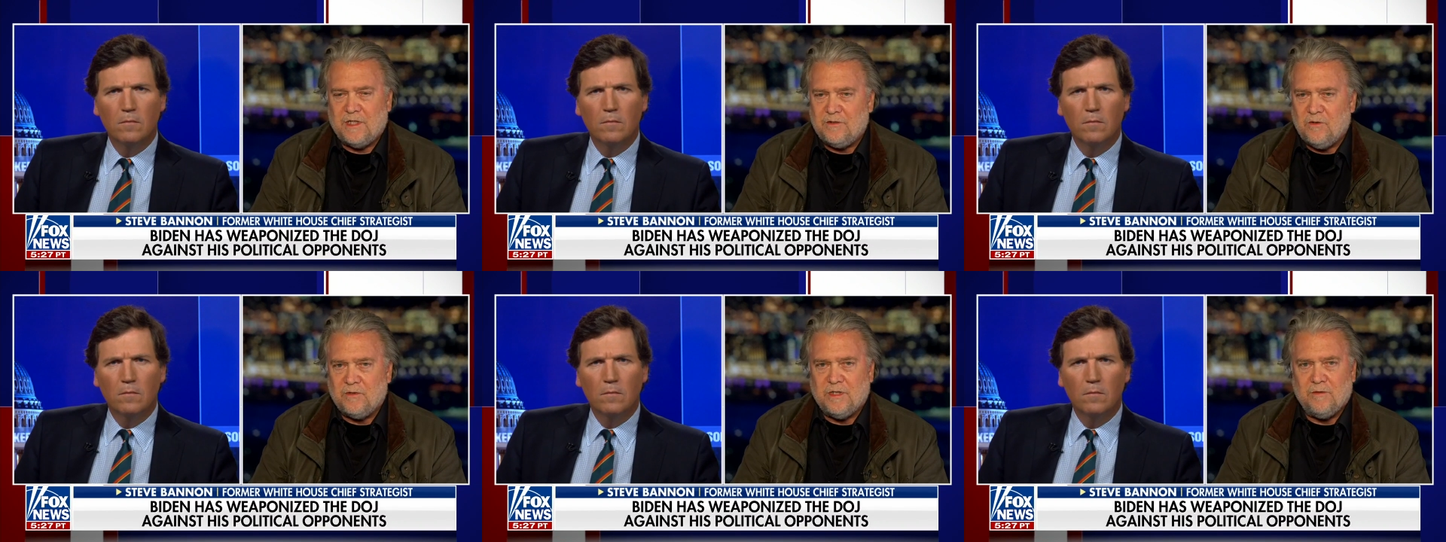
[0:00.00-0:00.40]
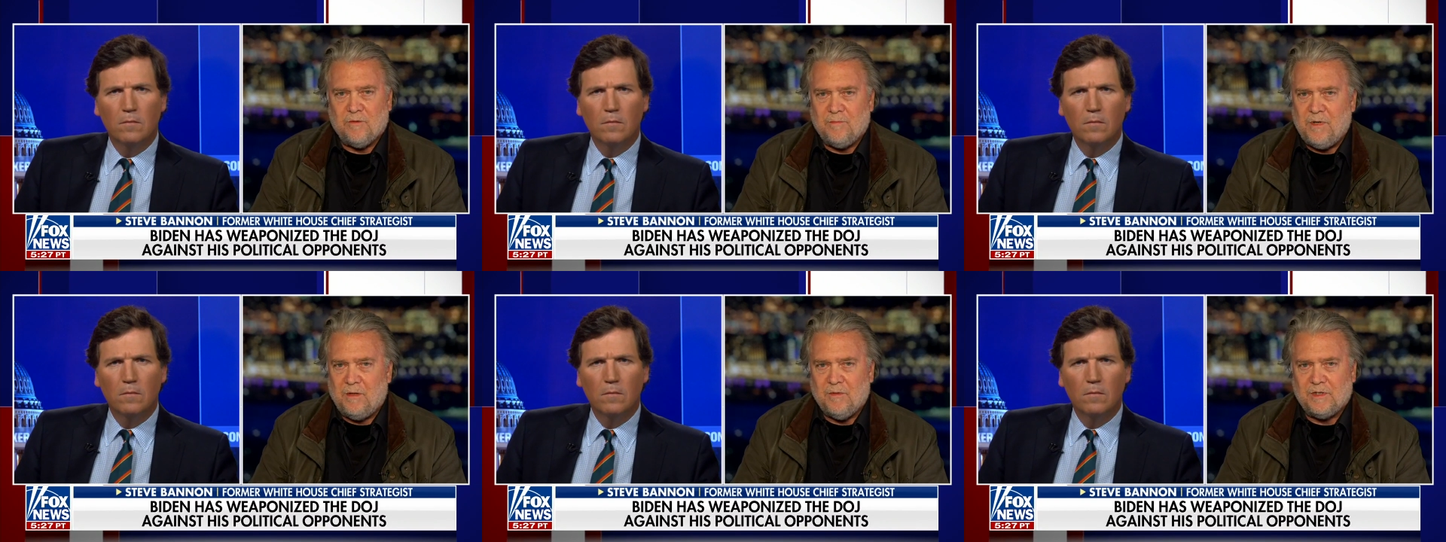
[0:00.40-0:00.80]
Speaker 1: I don't need
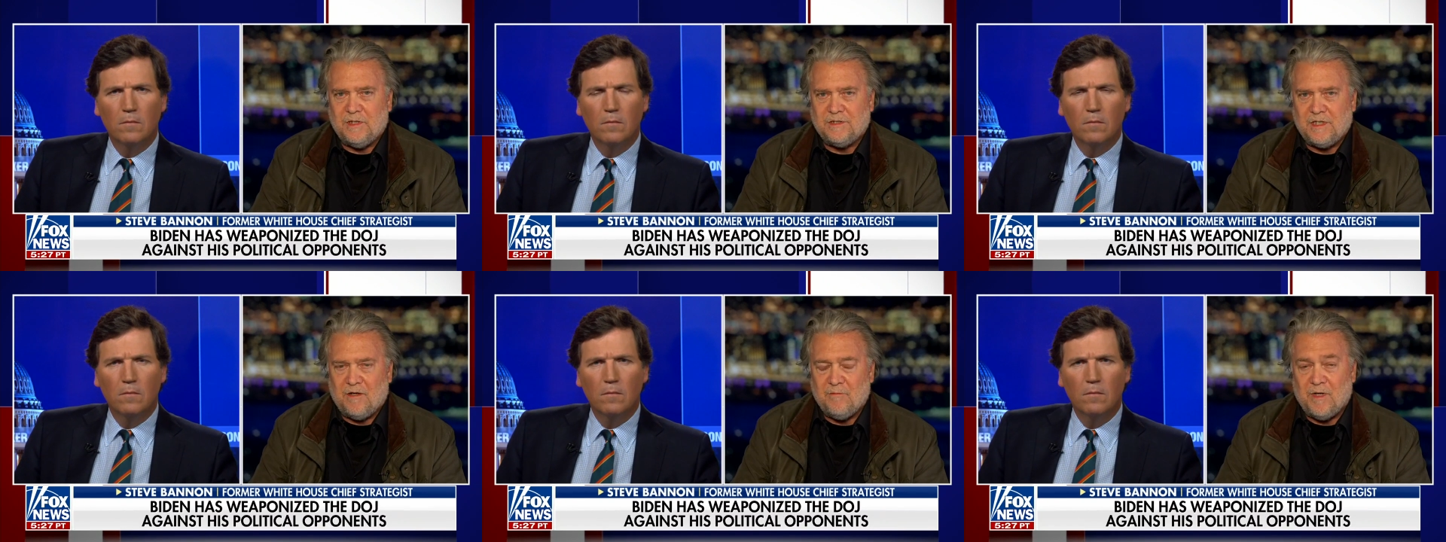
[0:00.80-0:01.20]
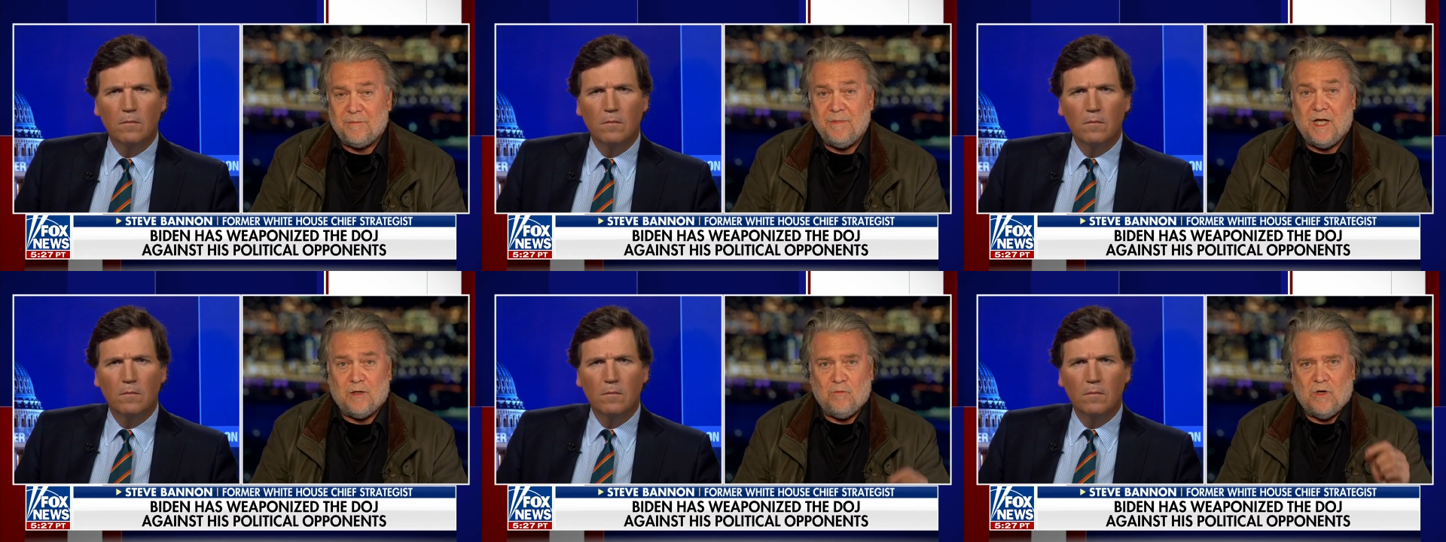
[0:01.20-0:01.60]
Republicans have my
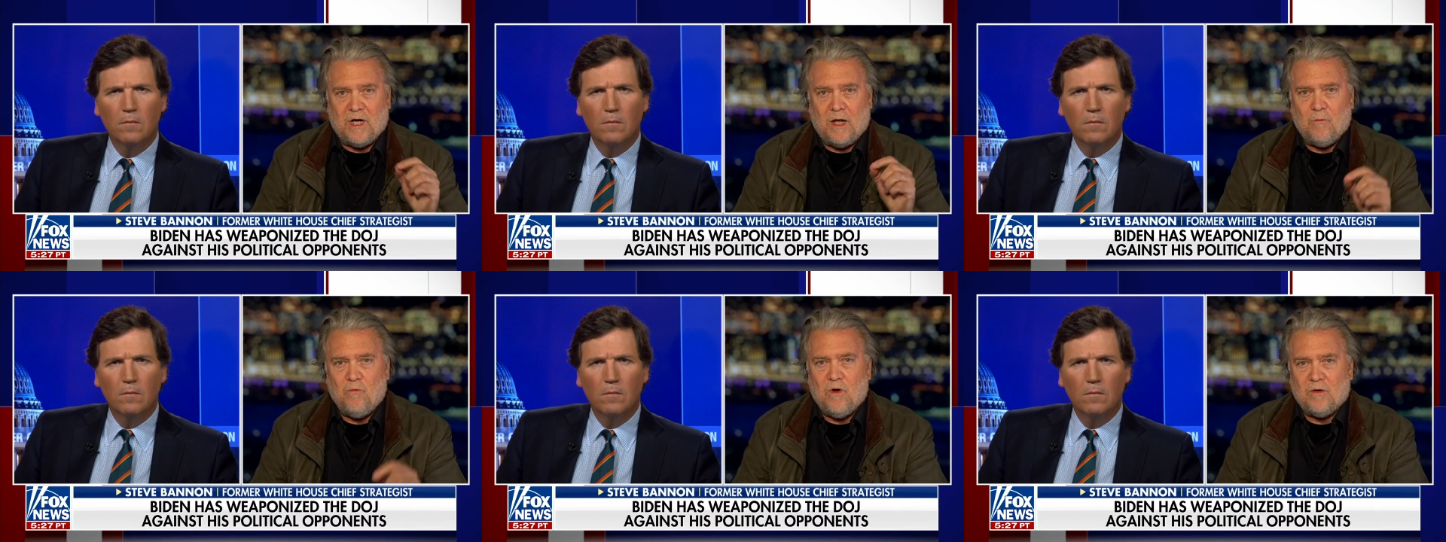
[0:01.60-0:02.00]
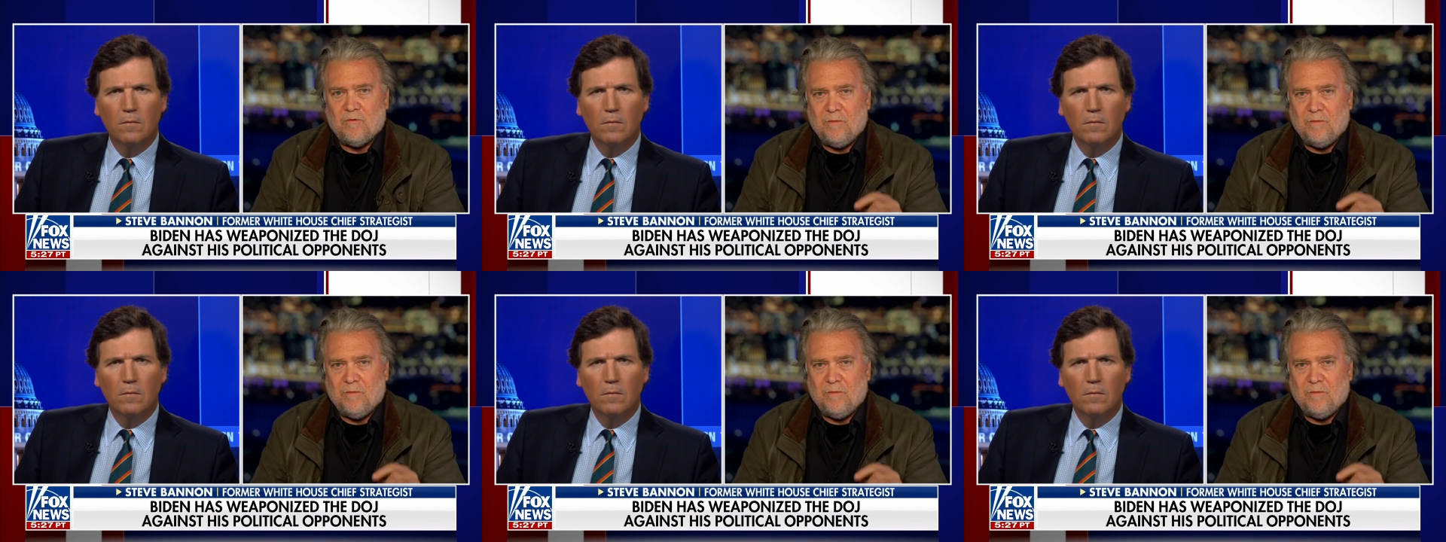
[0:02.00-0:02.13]
back. What I want